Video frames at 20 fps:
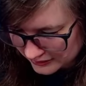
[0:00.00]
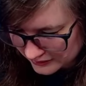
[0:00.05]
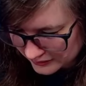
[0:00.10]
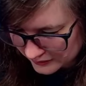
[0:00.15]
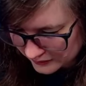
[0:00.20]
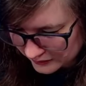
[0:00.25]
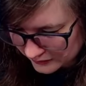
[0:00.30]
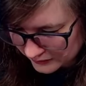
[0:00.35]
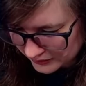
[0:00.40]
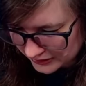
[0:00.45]

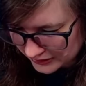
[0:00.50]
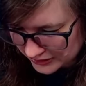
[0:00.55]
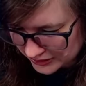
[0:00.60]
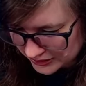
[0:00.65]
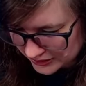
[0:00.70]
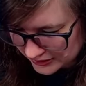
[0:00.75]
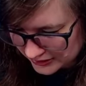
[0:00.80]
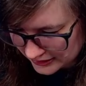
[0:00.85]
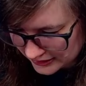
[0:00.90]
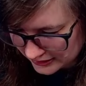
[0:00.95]
What did
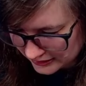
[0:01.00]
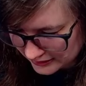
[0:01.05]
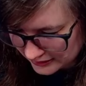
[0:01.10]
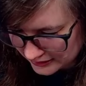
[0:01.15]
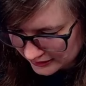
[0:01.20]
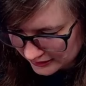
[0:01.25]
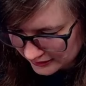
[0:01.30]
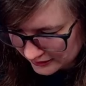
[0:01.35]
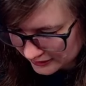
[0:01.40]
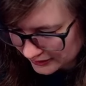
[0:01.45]
you think?
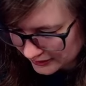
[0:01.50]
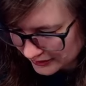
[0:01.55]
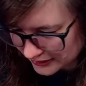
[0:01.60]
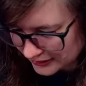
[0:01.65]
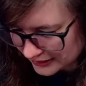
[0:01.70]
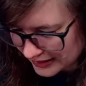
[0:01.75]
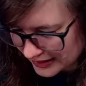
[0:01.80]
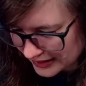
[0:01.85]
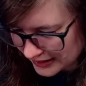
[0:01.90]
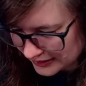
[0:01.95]
Other than
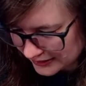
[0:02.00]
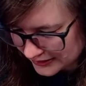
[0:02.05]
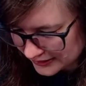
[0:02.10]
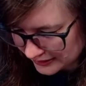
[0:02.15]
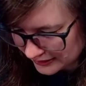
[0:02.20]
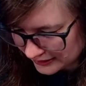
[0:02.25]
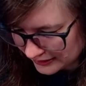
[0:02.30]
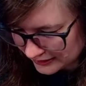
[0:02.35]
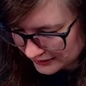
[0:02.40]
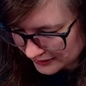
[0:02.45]
cat
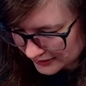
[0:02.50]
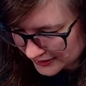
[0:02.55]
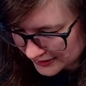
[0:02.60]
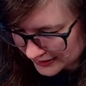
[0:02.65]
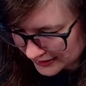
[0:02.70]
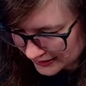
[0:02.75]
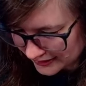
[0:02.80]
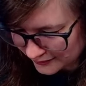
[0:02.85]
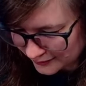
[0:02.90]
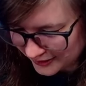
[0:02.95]
slander
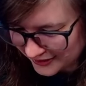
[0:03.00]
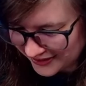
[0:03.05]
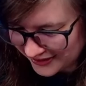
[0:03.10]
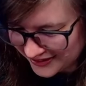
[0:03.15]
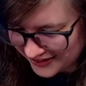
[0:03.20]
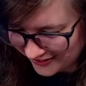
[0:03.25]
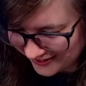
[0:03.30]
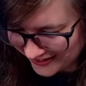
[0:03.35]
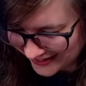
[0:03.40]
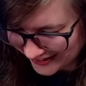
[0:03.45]
aside, what did
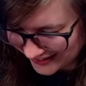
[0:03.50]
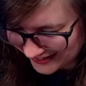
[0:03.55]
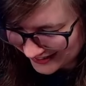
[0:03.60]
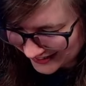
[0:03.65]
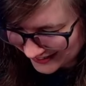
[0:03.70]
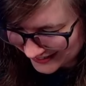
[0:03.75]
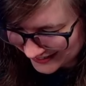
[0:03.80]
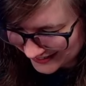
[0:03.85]
you think?